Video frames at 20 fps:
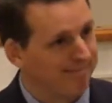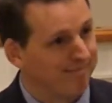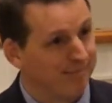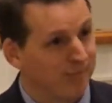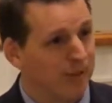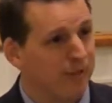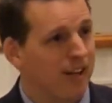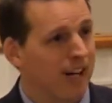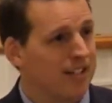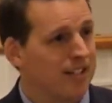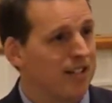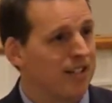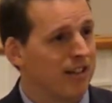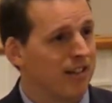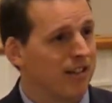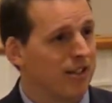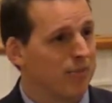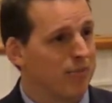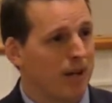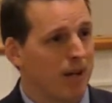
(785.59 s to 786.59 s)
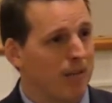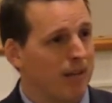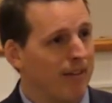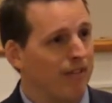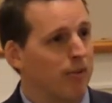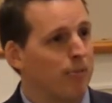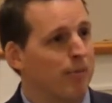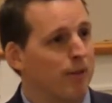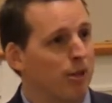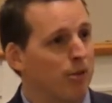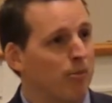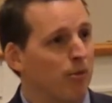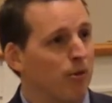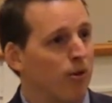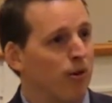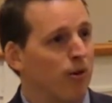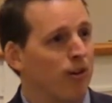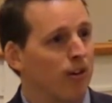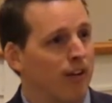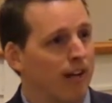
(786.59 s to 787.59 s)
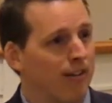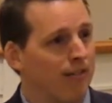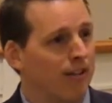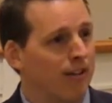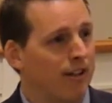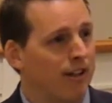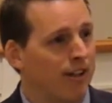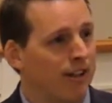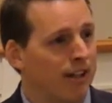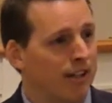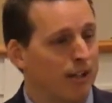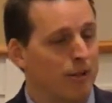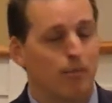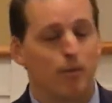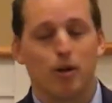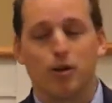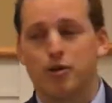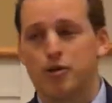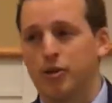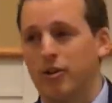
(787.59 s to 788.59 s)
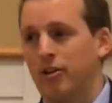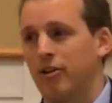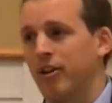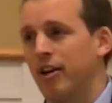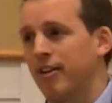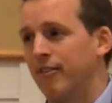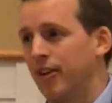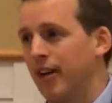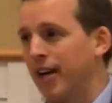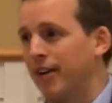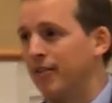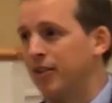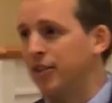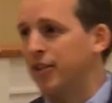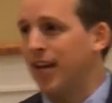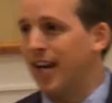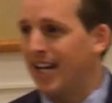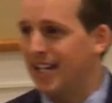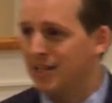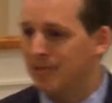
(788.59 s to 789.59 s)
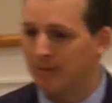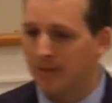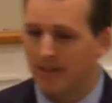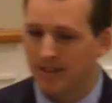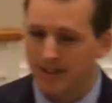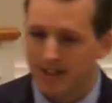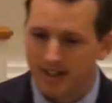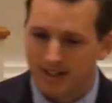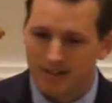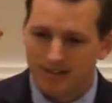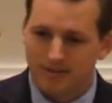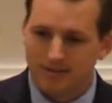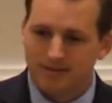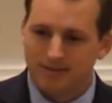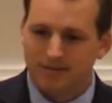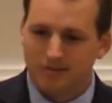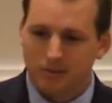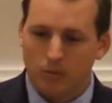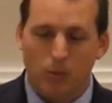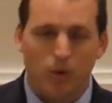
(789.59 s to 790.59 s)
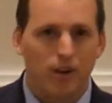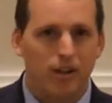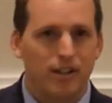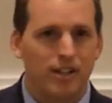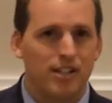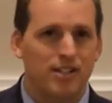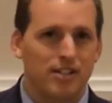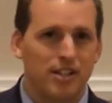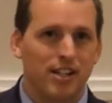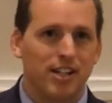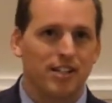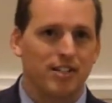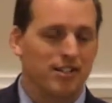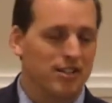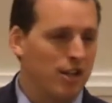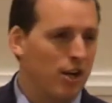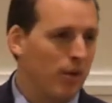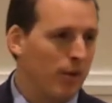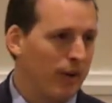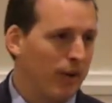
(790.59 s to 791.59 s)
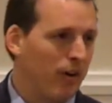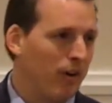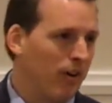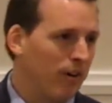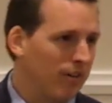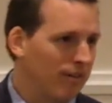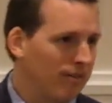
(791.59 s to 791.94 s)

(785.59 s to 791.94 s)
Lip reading: We've got a serious problem. Every billboard, on every commercial, on every advertisement, one of these things is going on.